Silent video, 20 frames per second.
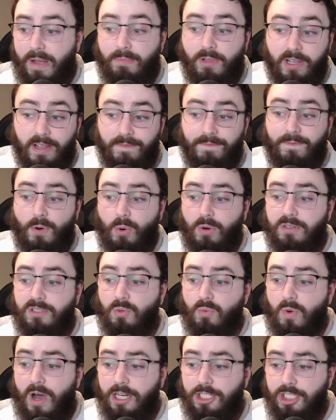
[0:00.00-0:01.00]
I'm looking forward
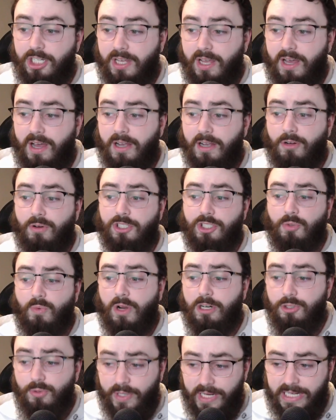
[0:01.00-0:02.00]
to watching Christian
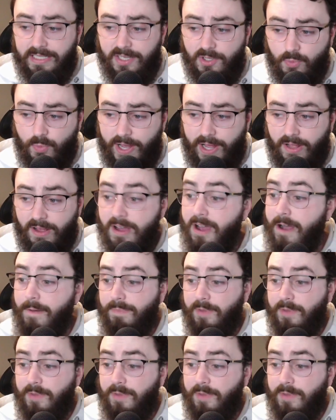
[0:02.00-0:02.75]
Rodriguez as well.